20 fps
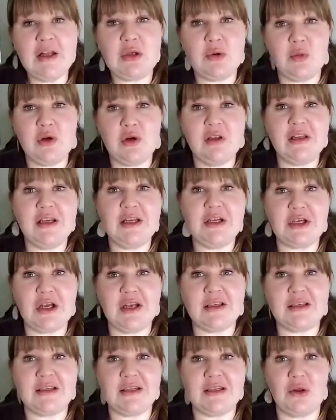It's really
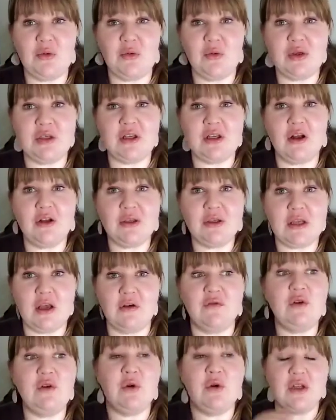just the results
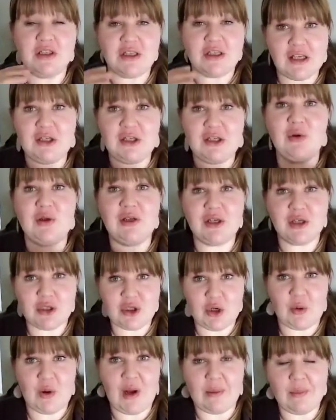of you continuing to
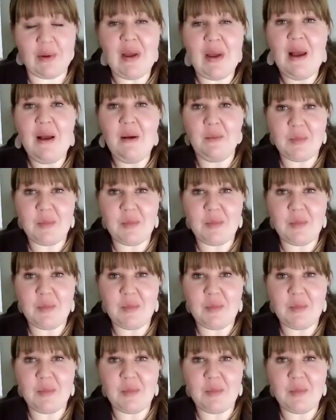show up,